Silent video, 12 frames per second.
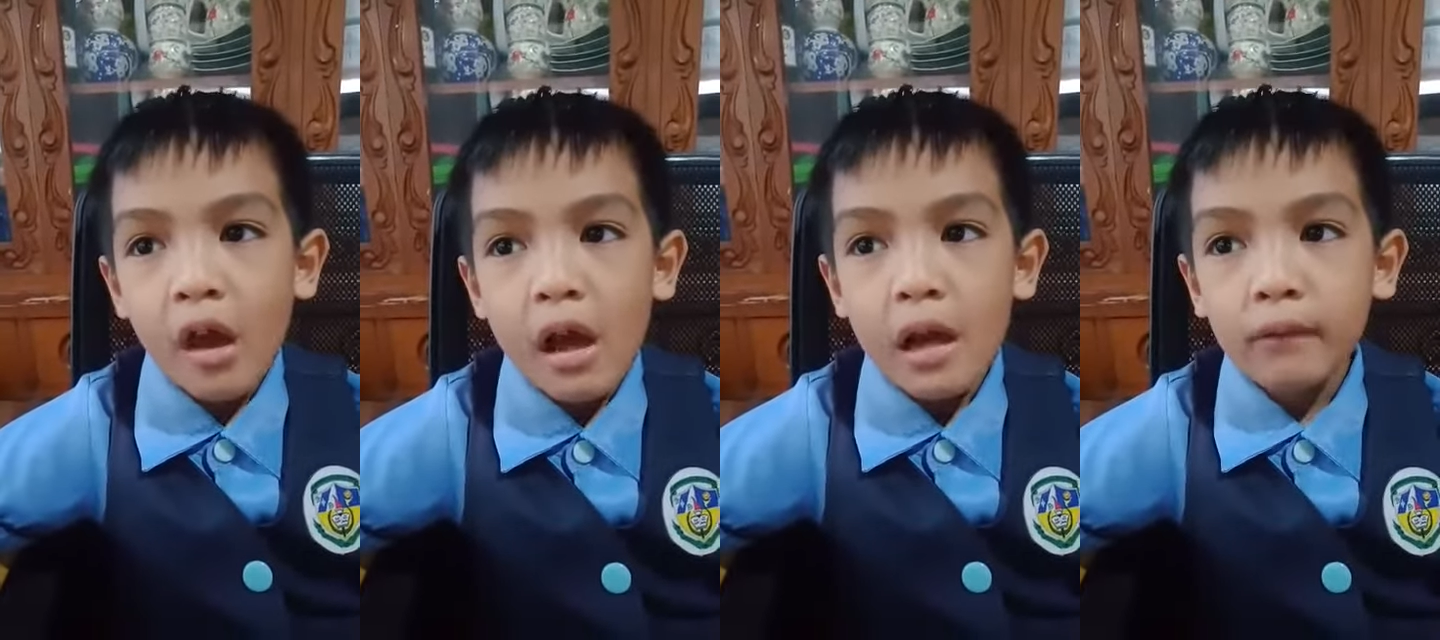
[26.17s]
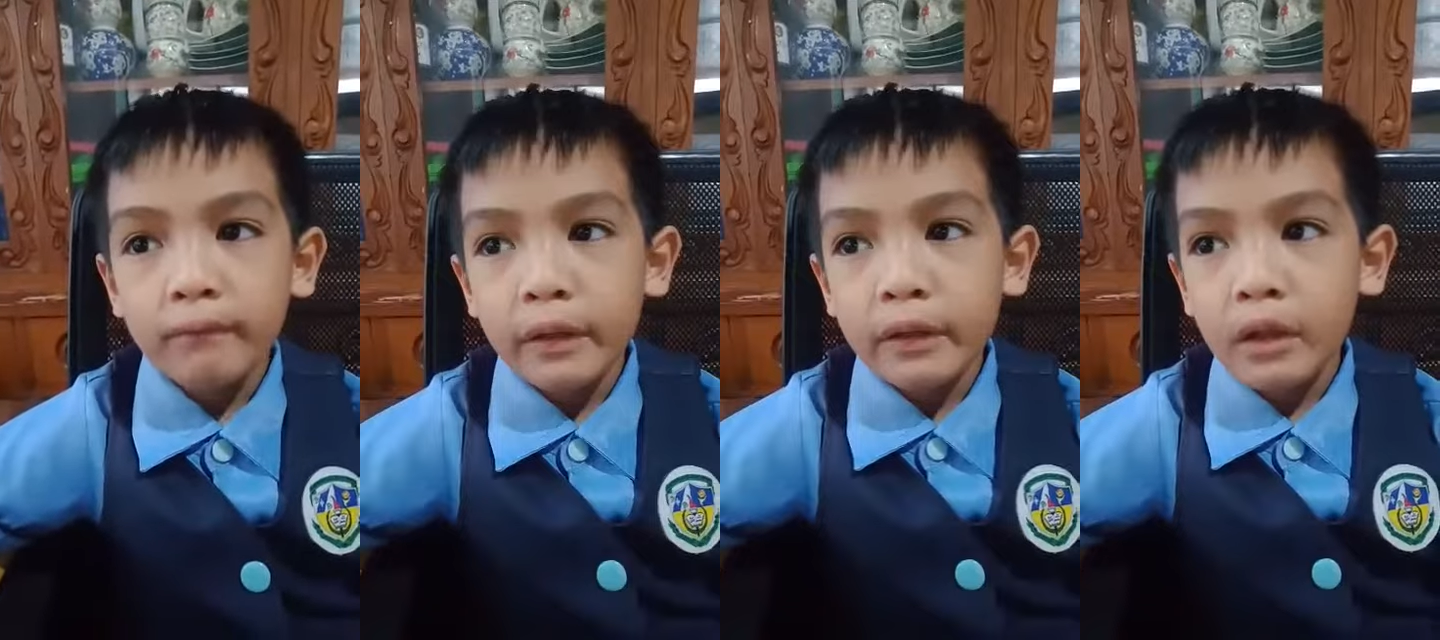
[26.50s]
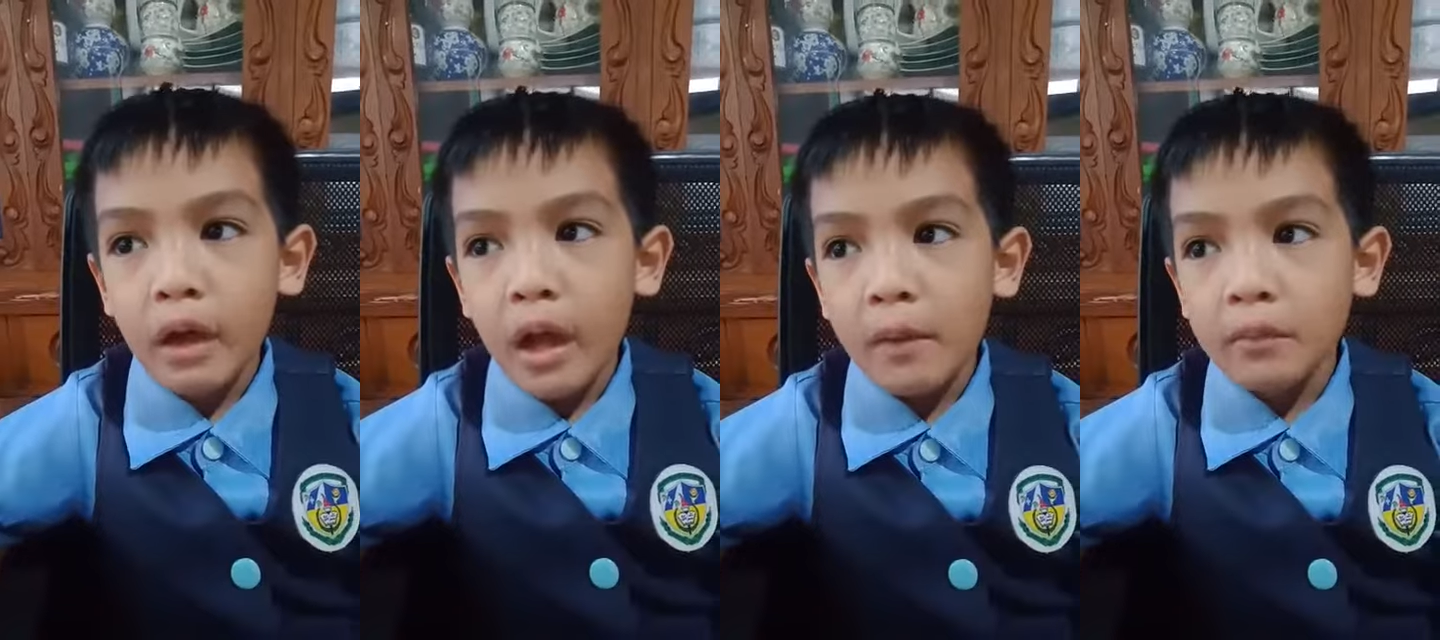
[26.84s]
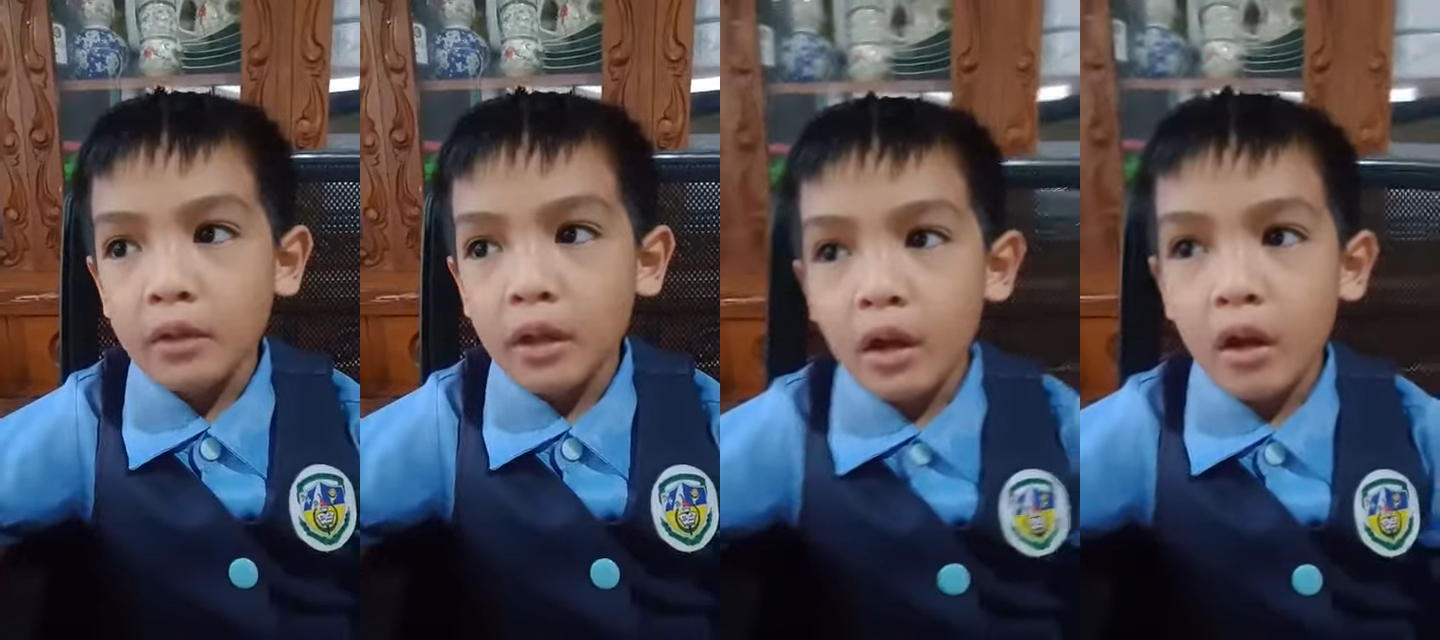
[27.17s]
At that time,
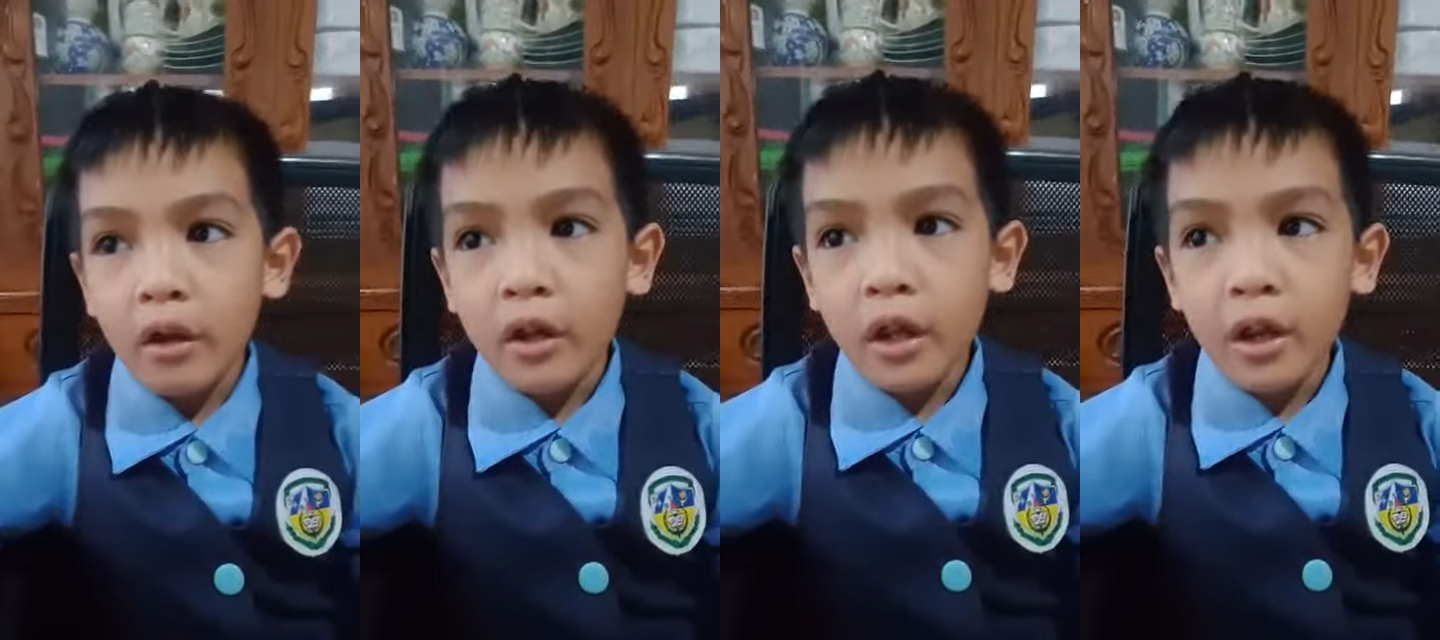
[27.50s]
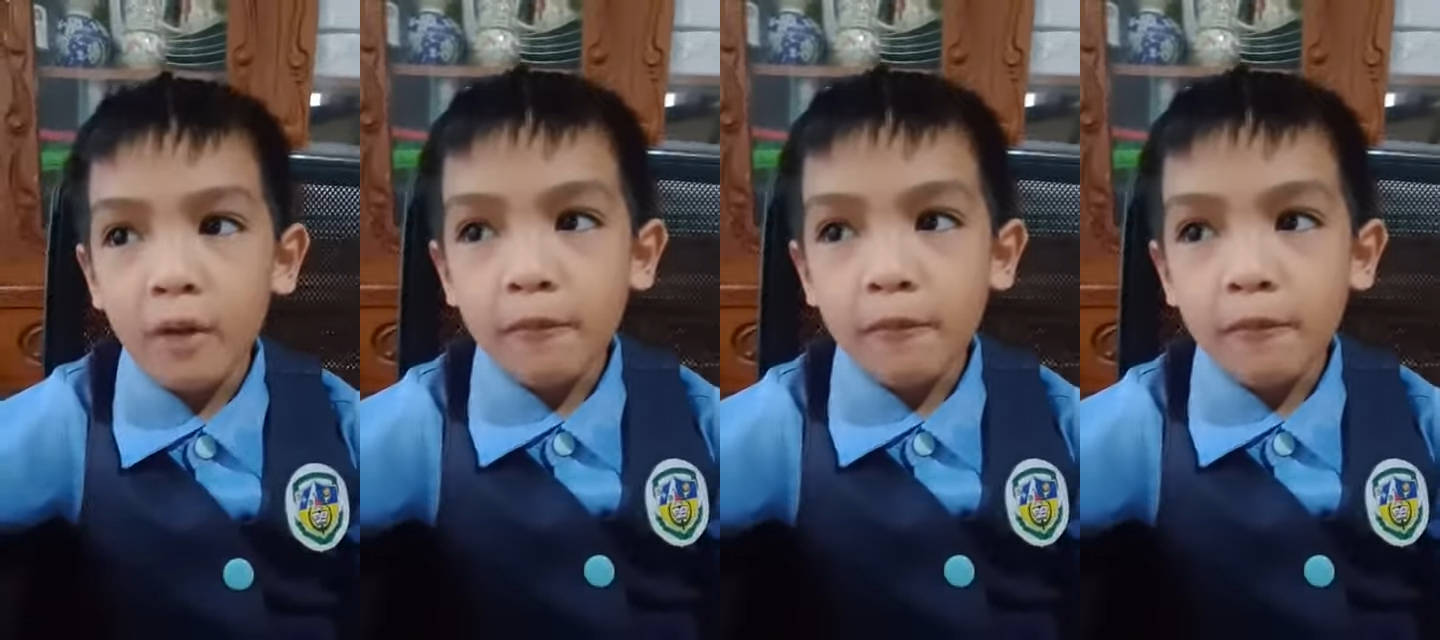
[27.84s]
our care